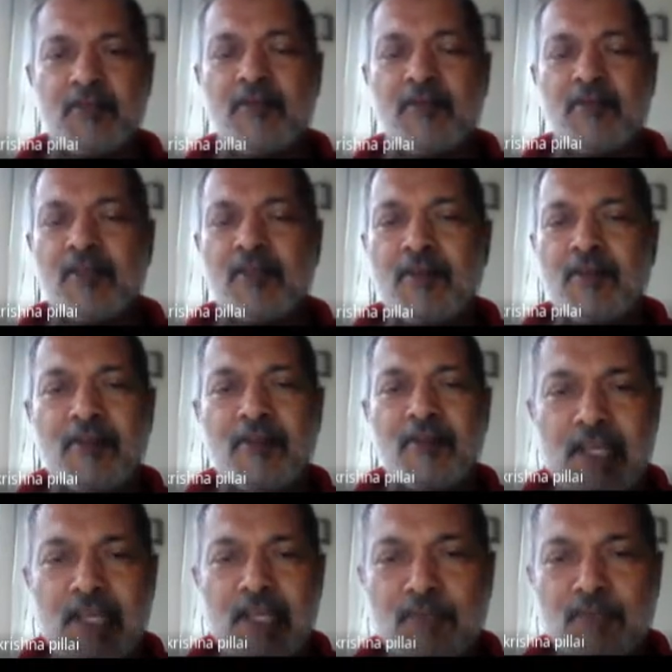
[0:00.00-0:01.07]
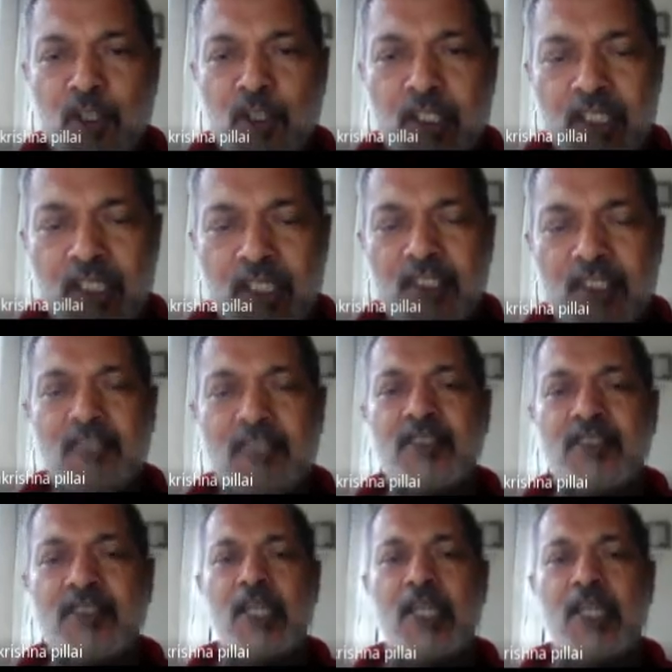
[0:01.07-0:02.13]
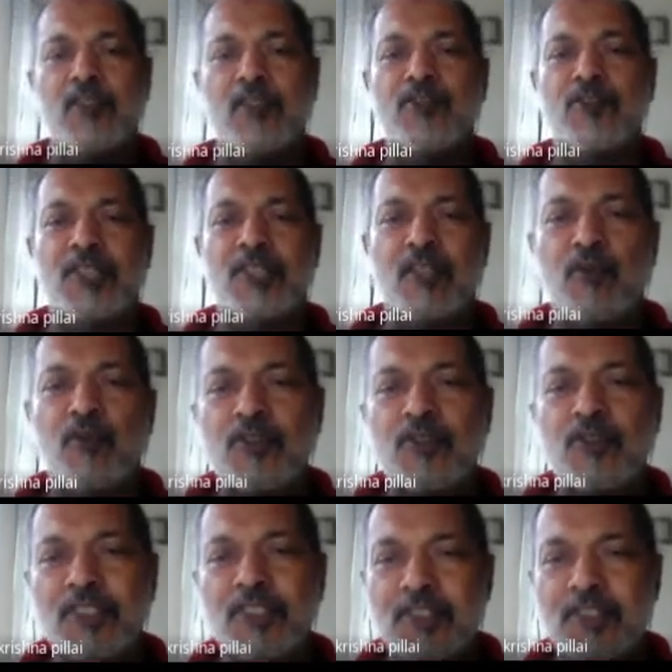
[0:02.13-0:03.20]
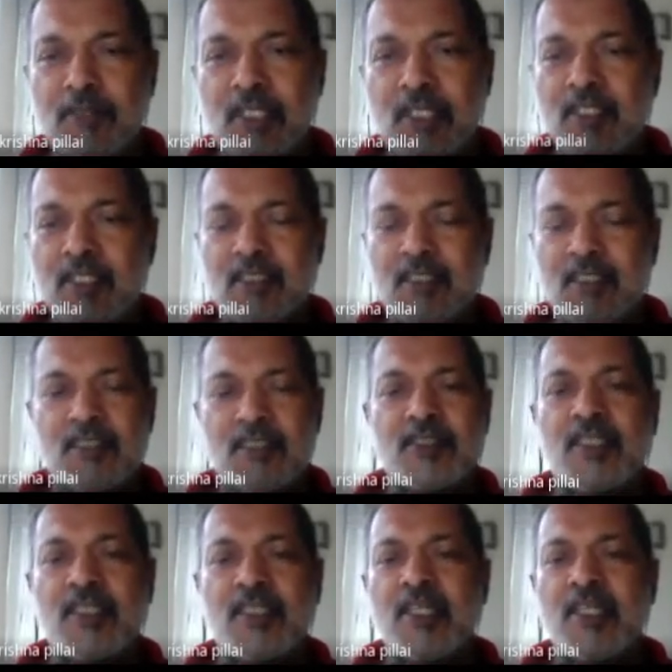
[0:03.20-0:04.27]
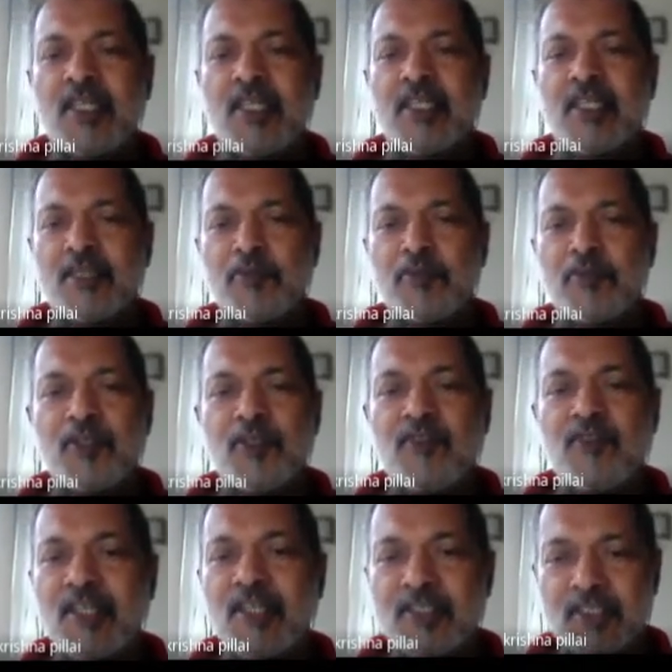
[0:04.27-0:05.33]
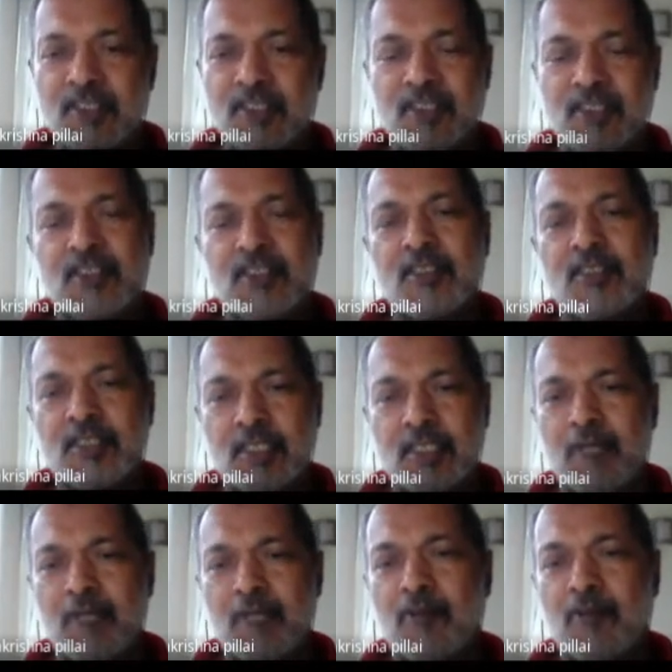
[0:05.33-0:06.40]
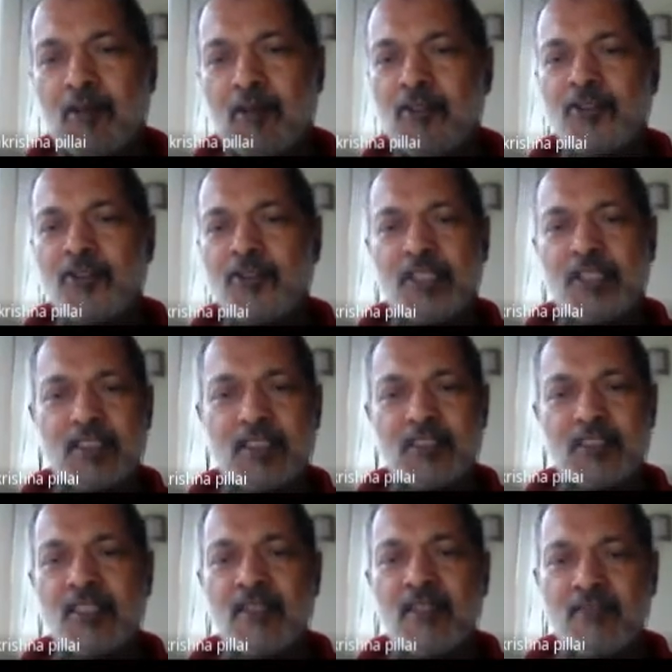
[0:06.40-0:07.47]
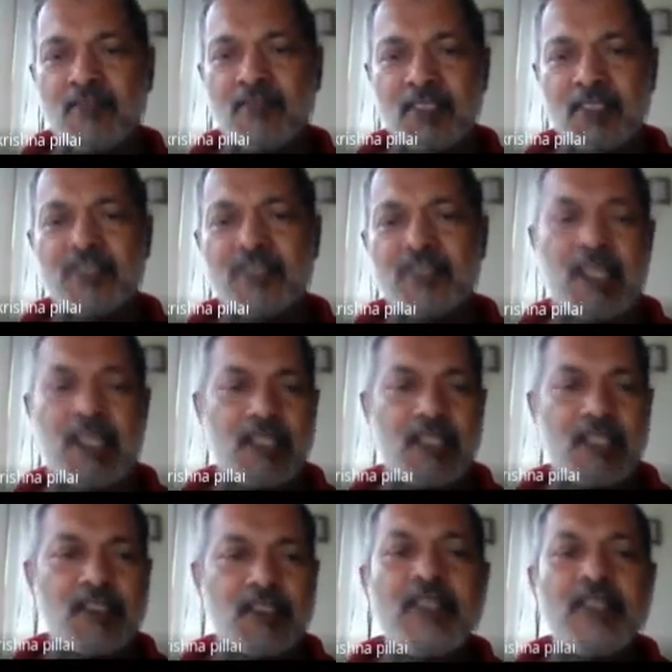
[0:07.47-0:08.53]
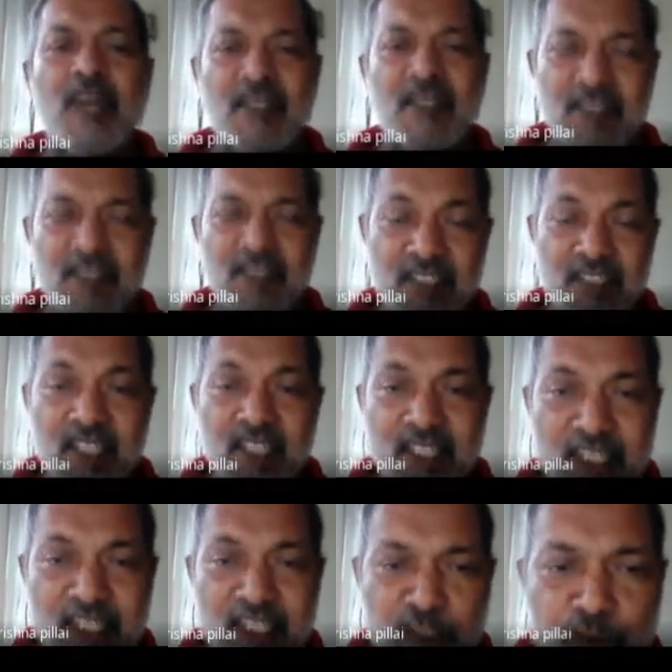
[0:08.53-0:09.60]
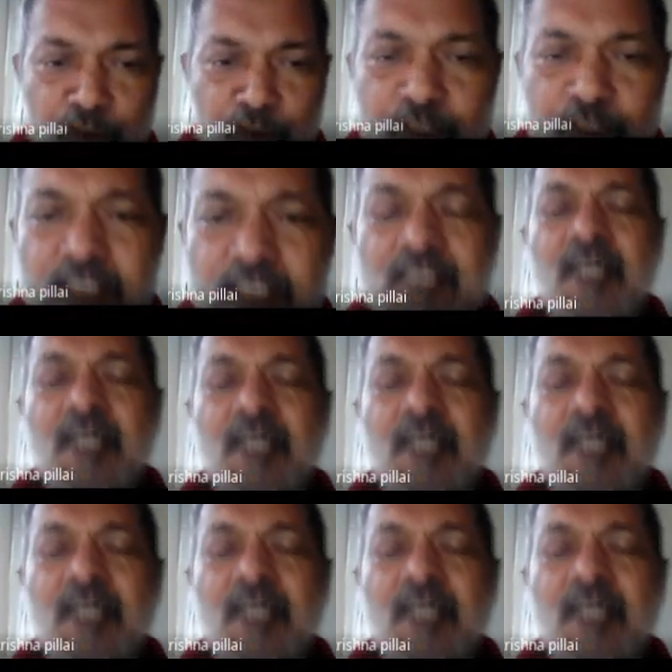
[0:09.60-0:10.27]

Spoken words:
given by William Shockley, that is electrons and holes in semiconductors. He has beautifully described all those things with this analogy, and there he has used